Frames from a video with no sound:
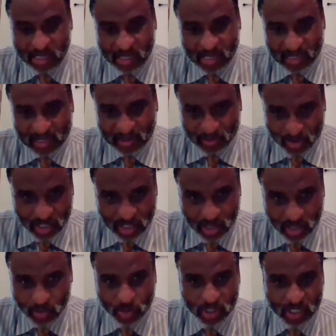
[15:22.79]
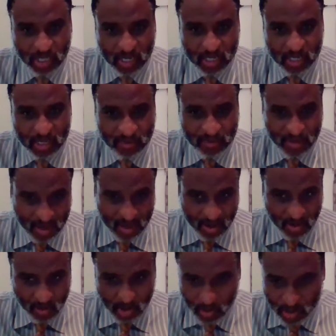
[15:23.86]
Let us reach out to each other.
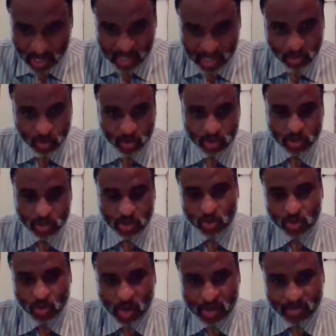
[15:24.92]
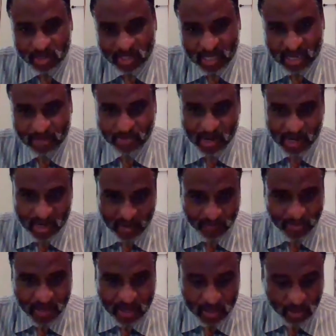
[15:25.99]
We're willing to continue to work with ICPAC
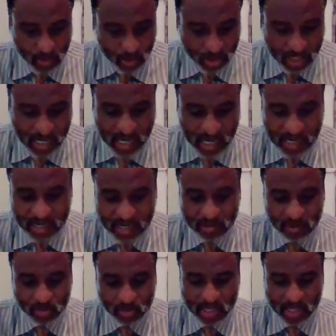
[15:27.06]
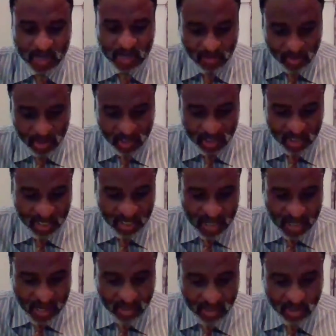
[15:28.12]
to share lessons with the countries
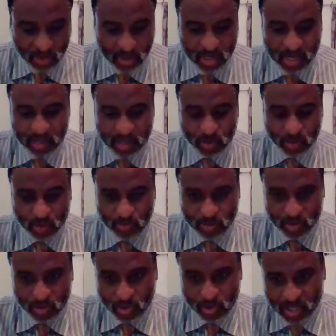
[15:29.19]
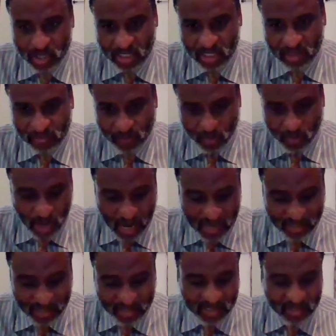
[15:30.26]
and to create those opportunities for
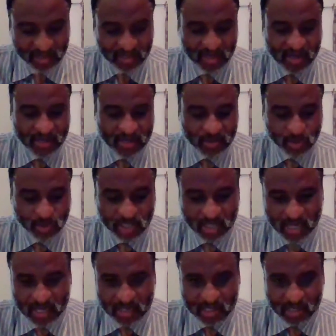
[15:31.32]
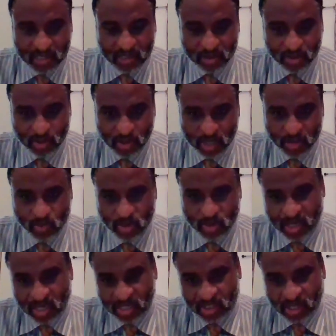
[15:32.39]
access to these entities so that
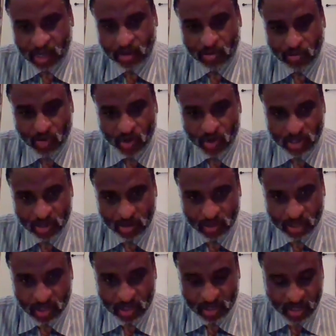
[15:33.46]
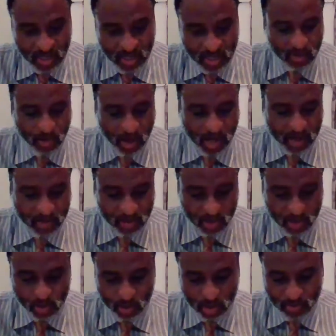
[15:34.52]
we channel more resources to our countries
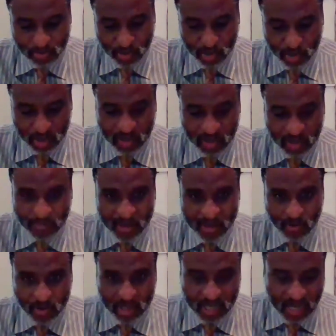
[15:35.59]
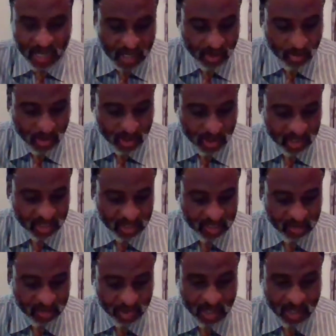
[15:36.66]
to support weather early warning system.